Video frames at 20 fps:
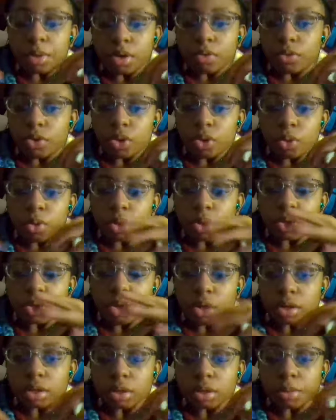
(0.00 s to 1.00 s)
and if you don't want to
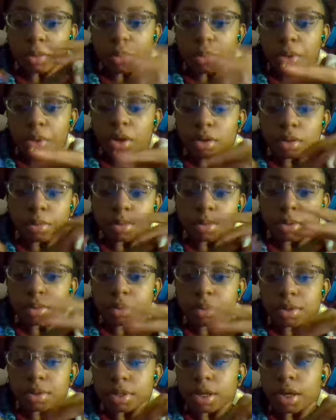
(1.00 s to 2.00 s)
talk to them or talk to them or
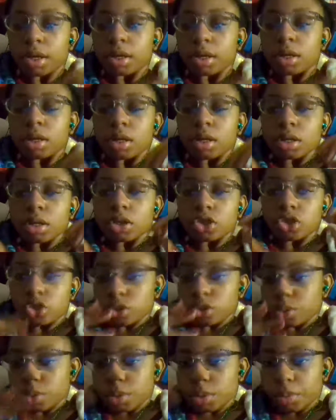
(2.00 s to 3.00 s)
something like that,
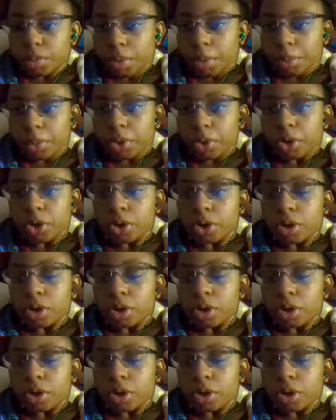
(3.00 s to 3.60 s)
just remember